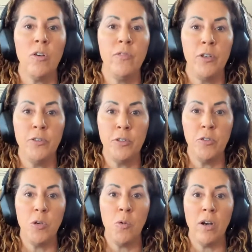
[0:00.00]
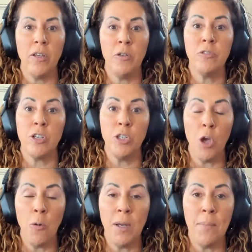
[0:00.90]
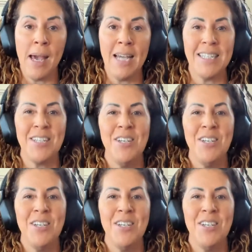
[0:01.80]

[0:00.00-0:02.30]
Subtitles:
If you do, you want to use a yoga mat.